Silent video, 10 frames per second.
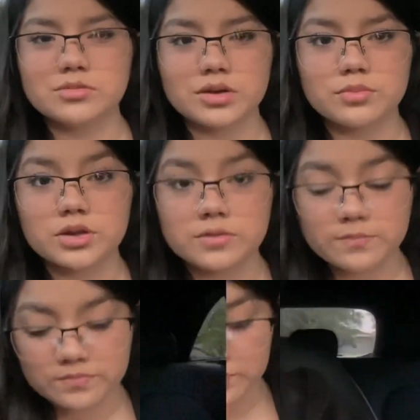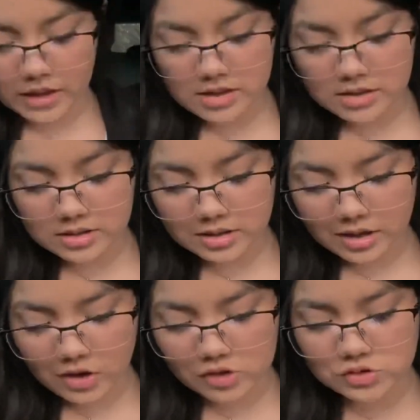maybe.
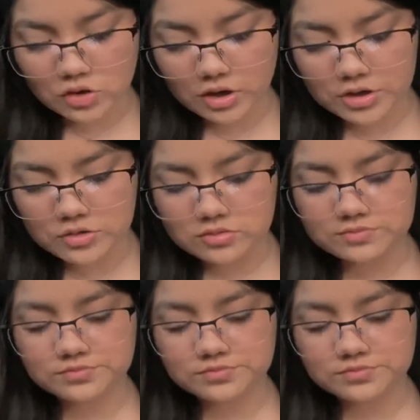How tall are you?